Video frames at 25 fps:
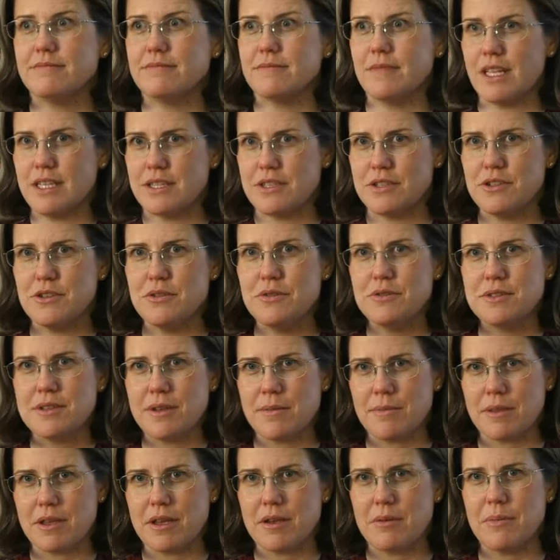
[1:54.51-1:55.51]
let's do
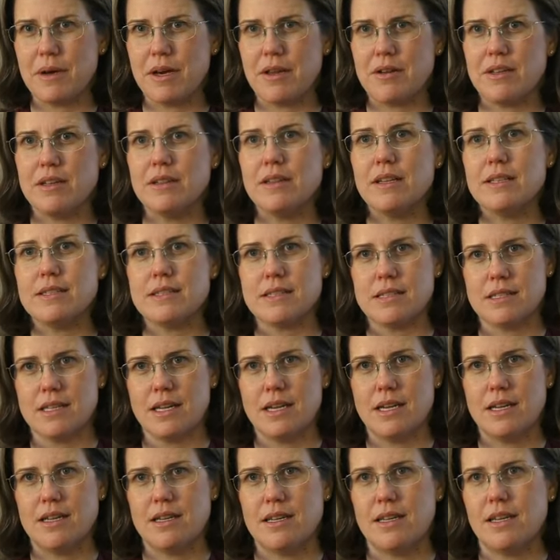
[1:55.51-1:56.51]
something about it. Let's
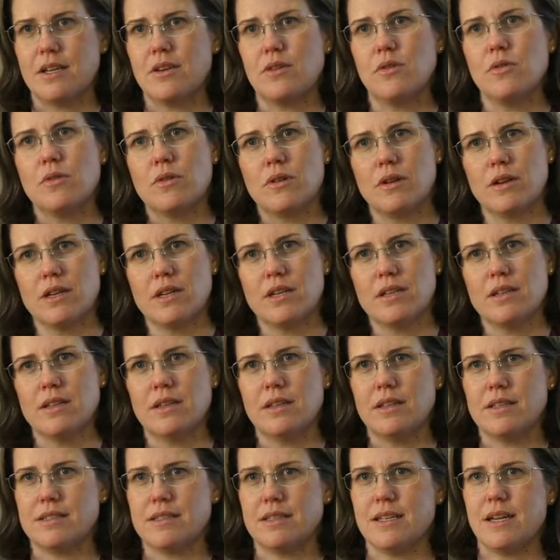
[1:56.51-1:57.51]
not ignore it.
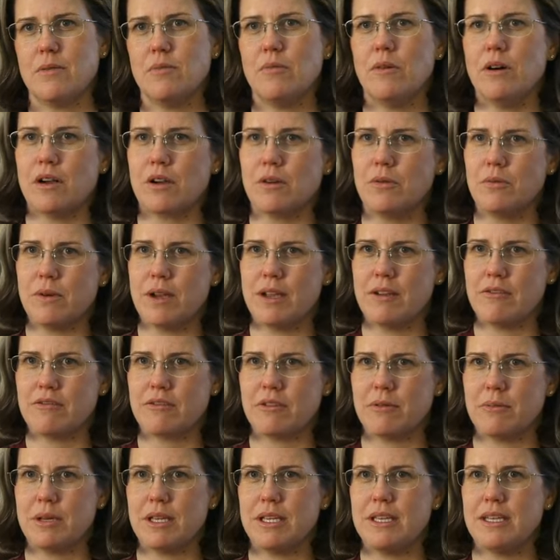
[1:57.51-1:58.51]
Let's not walk away
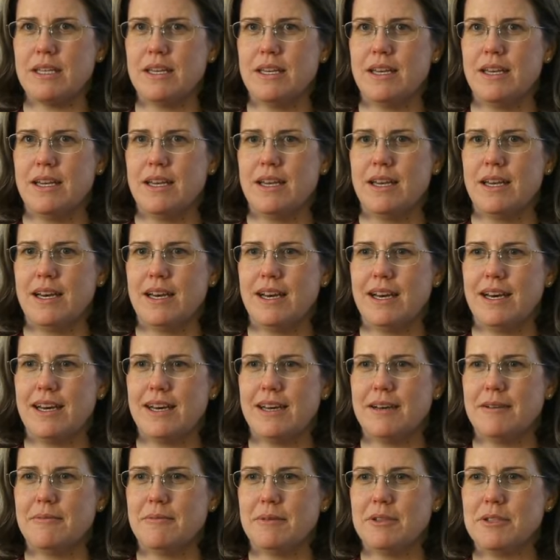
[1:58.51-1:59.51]
from it,
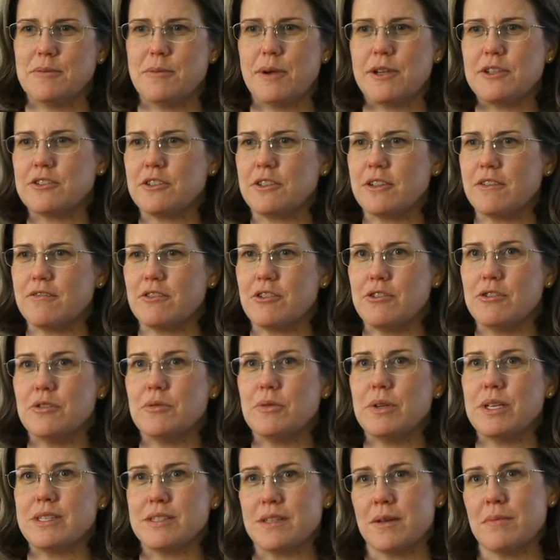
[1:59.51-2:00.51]
um, especially if they're
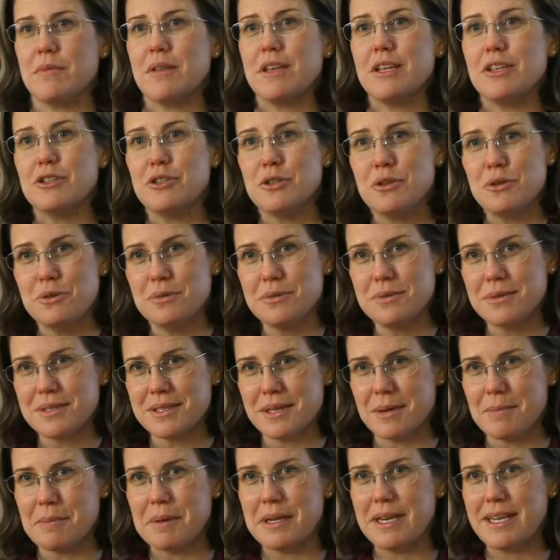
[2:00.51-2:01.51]
doing something to
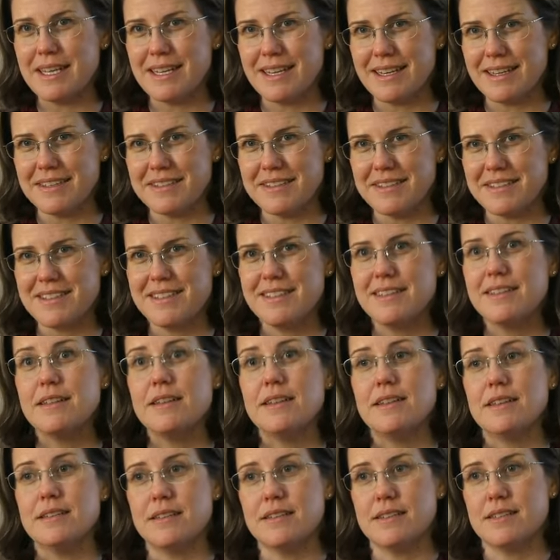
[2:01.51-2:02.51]
somebody else.
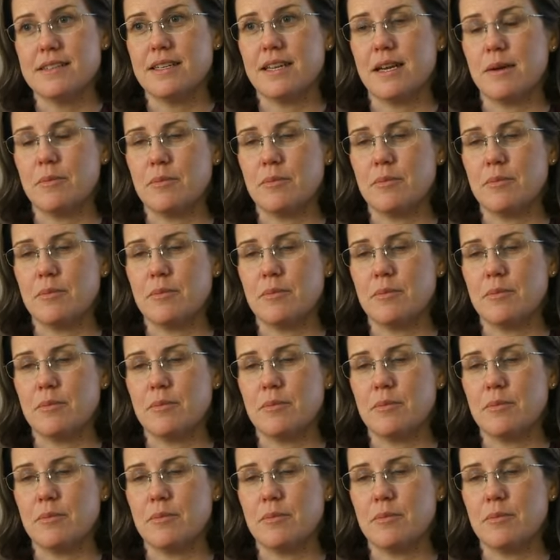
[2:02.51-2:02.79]
This is an